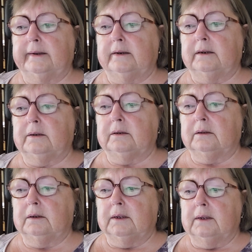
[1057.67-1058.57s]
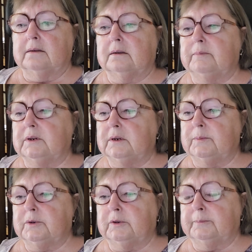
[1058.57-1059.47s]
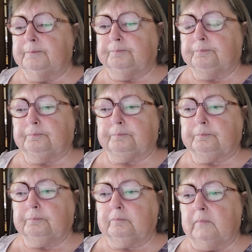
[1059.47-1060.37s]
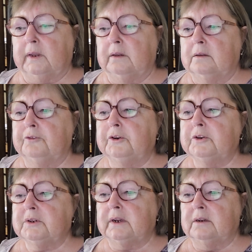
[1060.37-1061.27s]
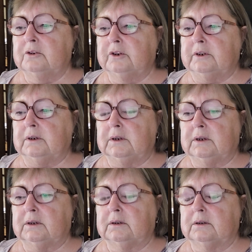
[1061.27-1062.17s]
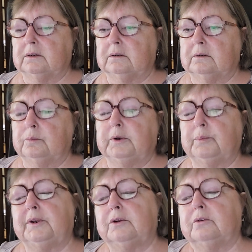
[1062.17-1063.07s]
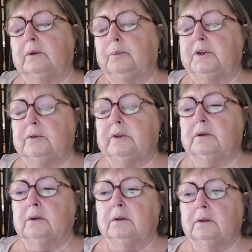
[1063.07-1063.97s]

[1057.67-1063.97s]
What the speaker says: I, sometimes on the Fast 800, we're doing,